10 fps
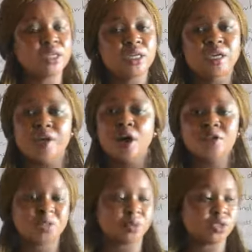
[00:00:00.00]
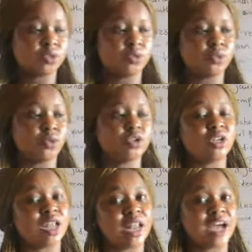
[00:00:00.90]
in the hospital, you go to
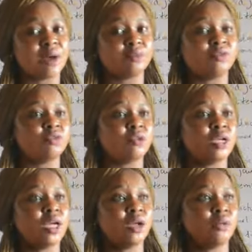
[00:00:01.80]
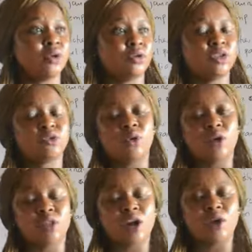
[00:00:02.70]
the lab, even when you want to
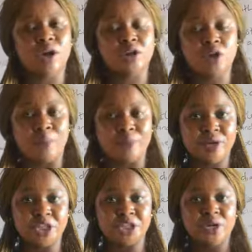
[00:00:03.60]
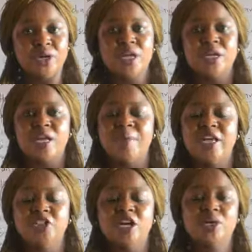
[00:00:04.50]
undergo any operation, they
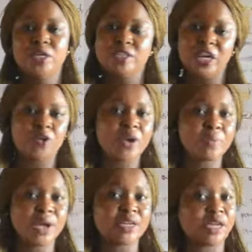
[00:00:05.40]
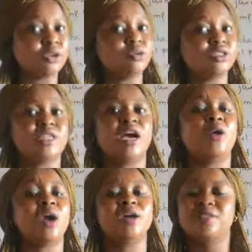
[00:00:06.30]
make sure those equipment they use, they
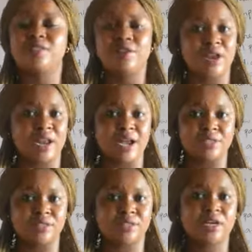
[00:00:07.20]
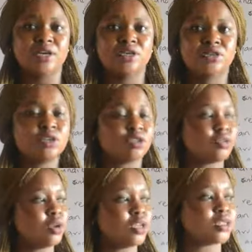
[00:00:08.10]
are well sterilized, so it
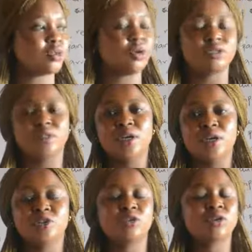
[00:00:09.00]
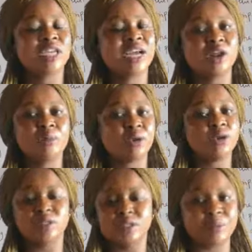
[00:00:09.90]
cannot be
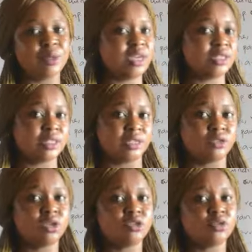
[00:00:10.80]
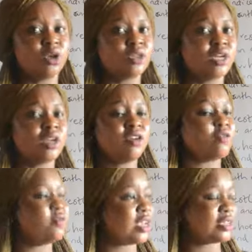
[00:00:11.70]
contaminated, so it will not
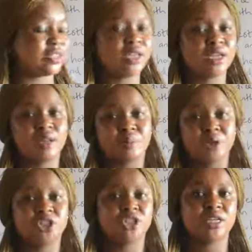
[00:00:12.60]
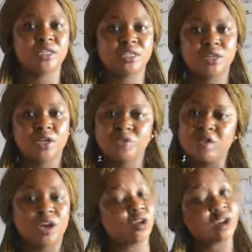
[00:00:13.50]
infect the patient with
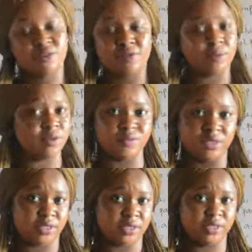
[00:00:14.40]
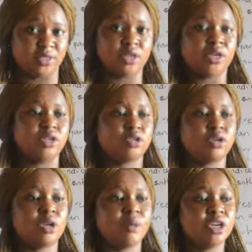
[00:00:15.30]
another form of disease.
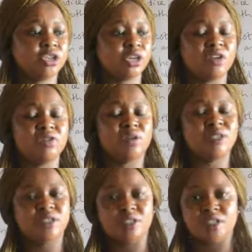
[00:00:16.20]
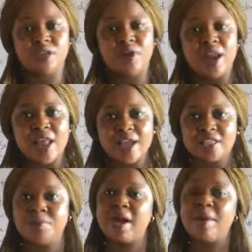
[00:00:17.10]
So they make sure the environment is
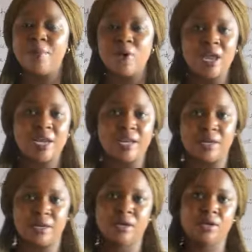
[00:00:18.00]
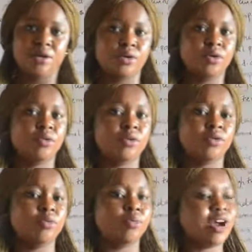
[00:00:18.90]
sterilized by boiling. You
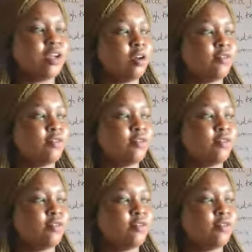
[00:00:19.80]
boil your